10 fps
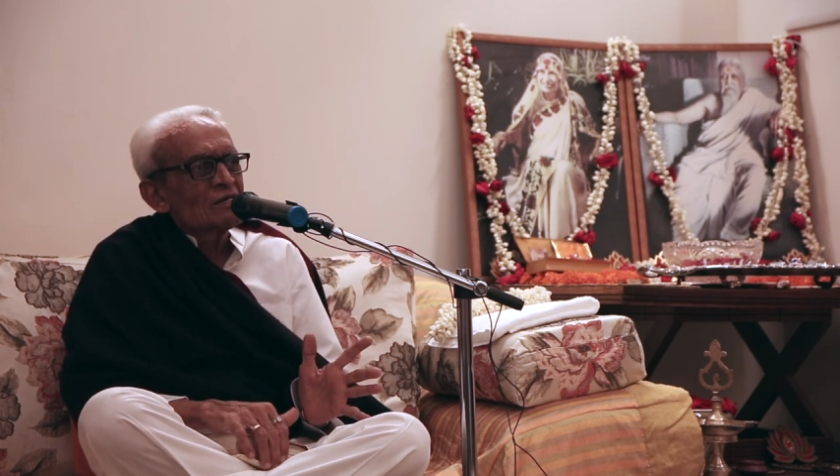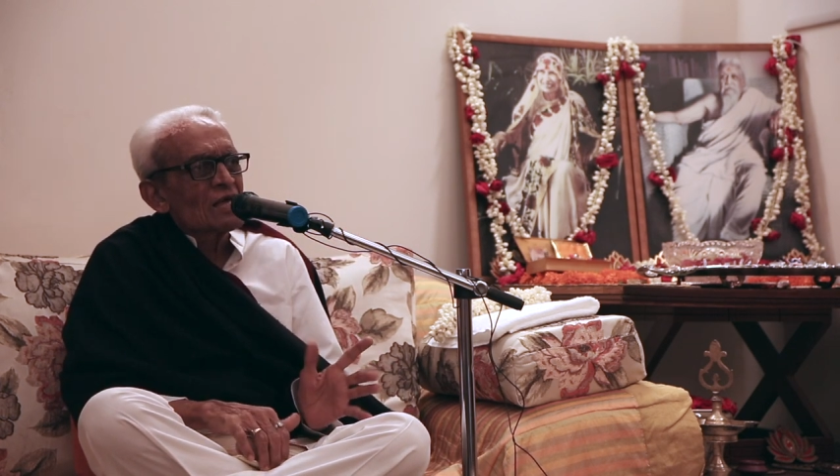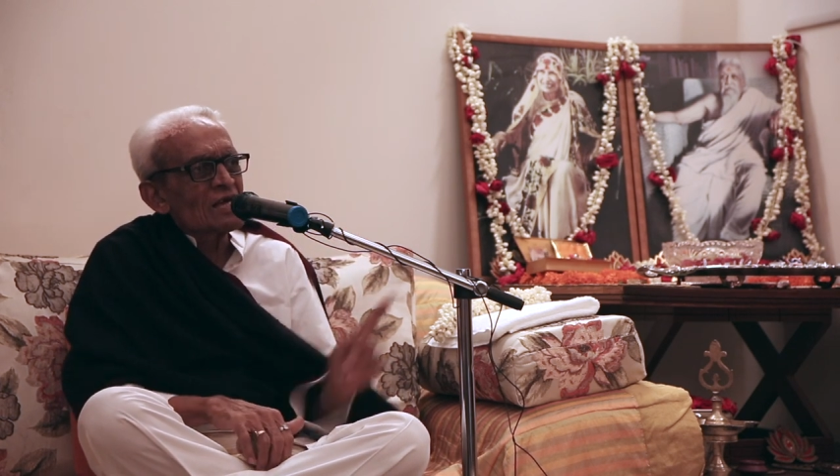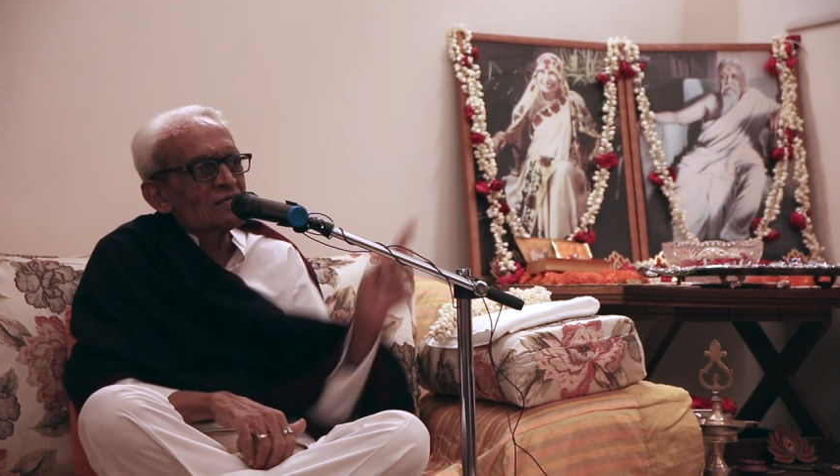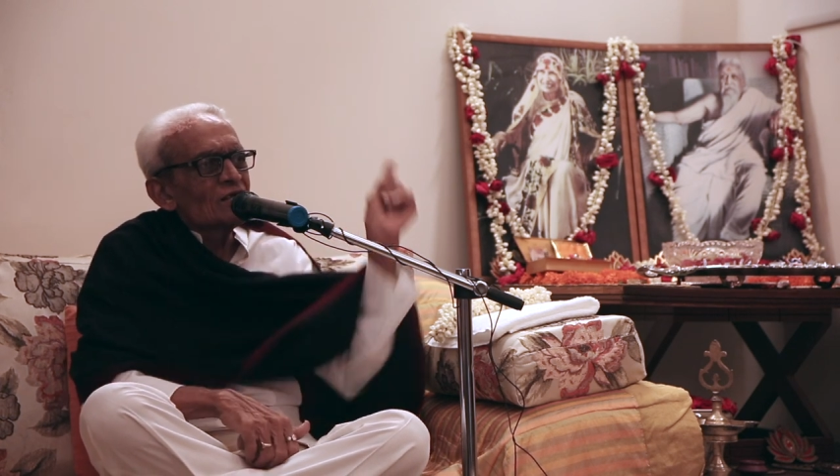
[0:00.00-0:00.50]

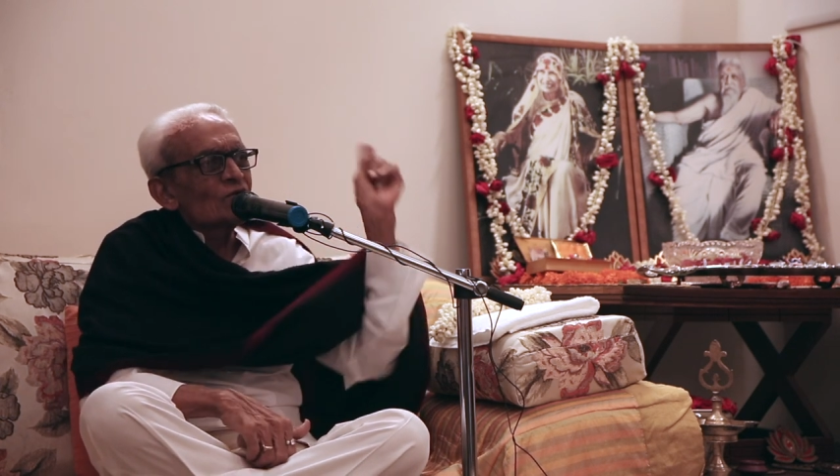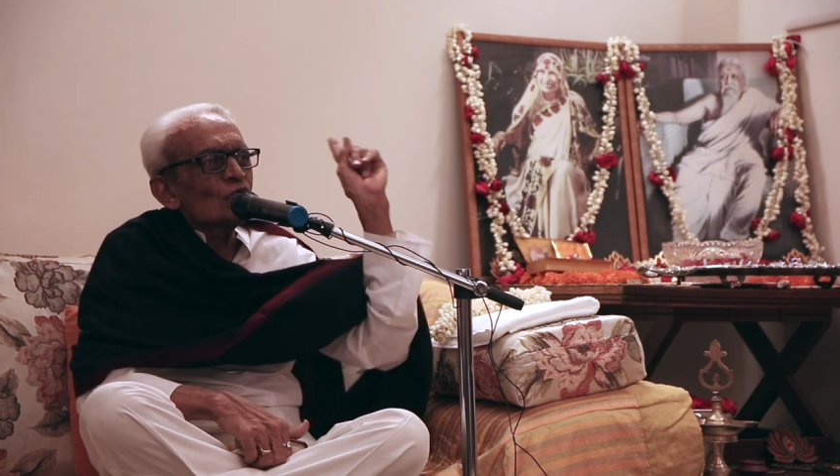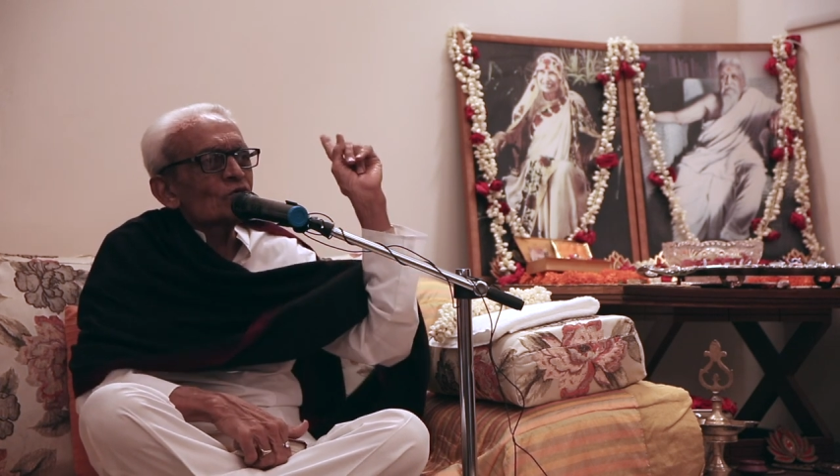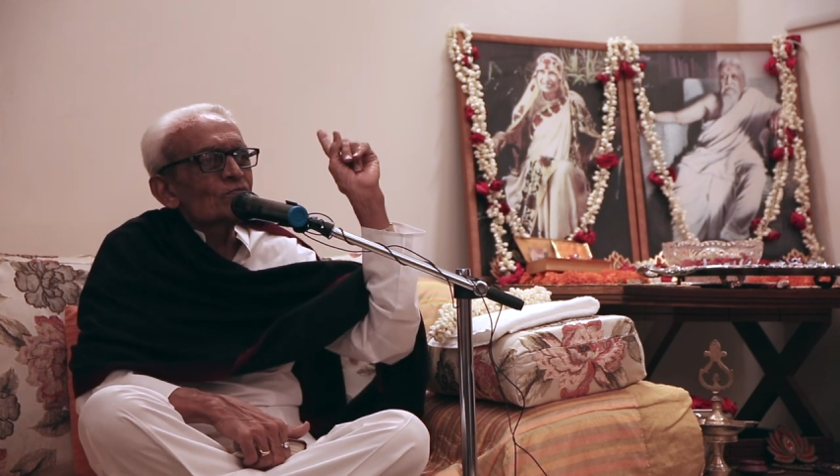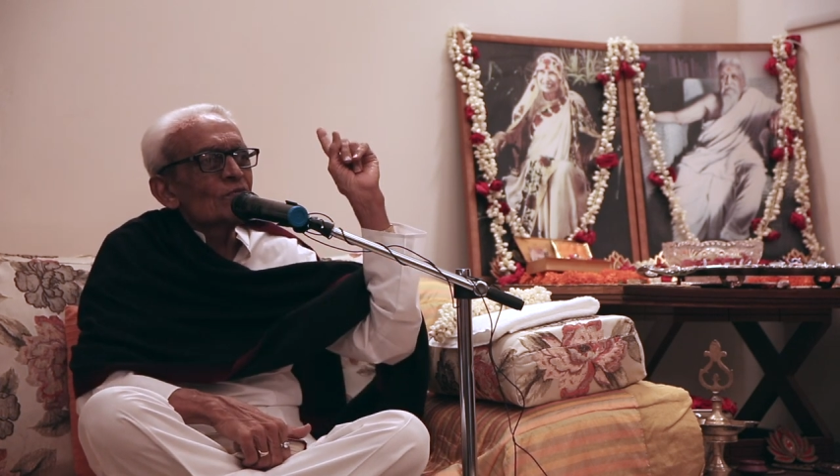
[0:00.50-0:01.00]
as it
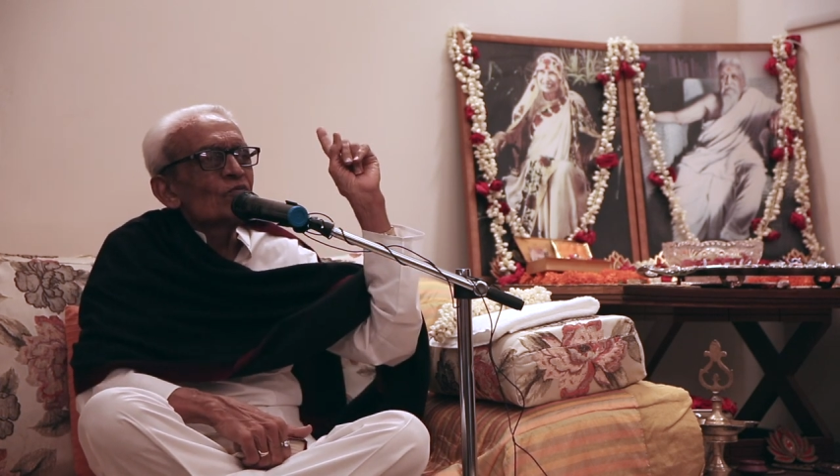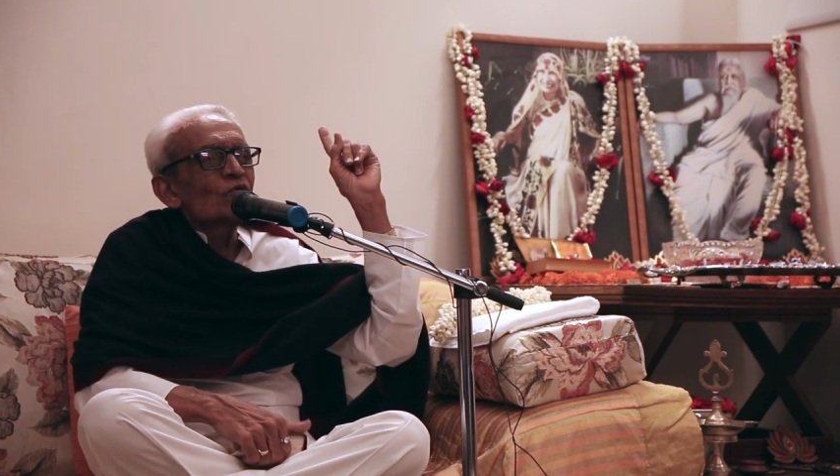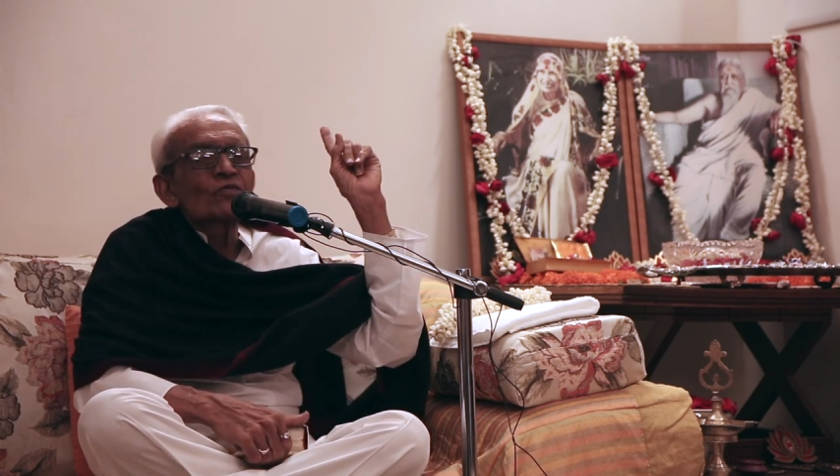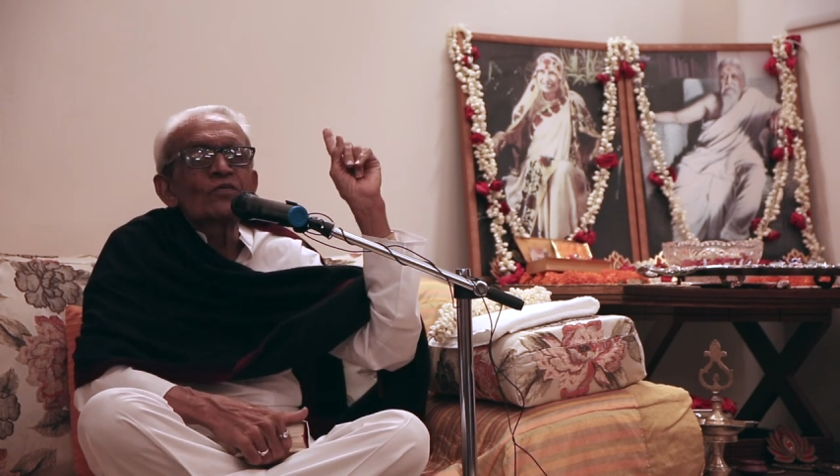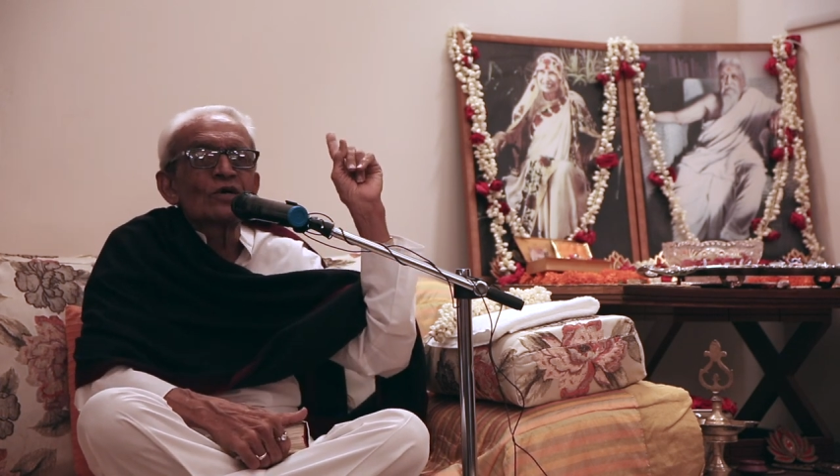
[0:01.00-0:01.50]
was before